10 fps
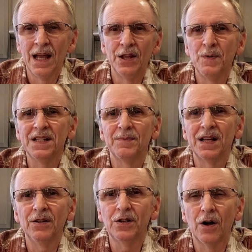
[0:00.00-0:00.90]
And the reason I'm
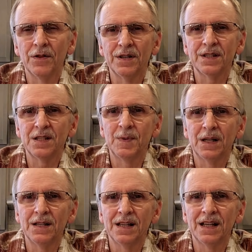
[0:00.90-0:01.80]
telling you all this is
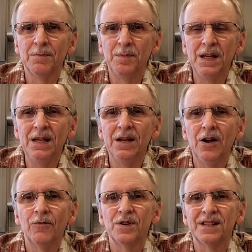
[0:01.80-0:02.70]
because it can be
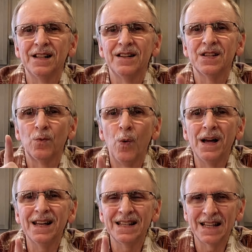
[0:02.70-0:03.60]
for as little as
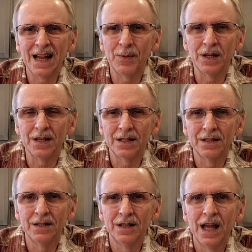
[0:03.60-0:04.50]
one contaminant,
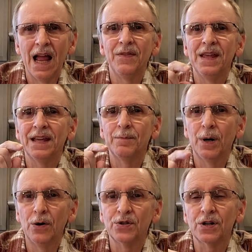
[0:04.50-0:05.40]
and they can
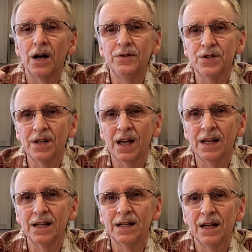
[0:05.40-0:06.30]
post on their
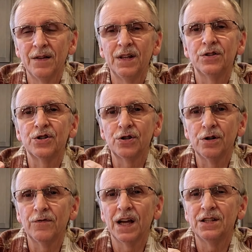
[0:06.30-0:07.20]
site that they're
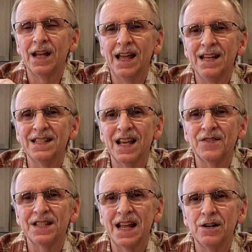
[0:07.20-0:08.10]
certified to
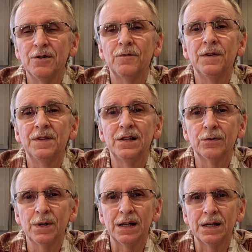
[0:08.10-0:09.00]
NSF Standard
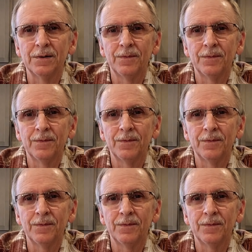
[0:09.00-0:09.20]
53.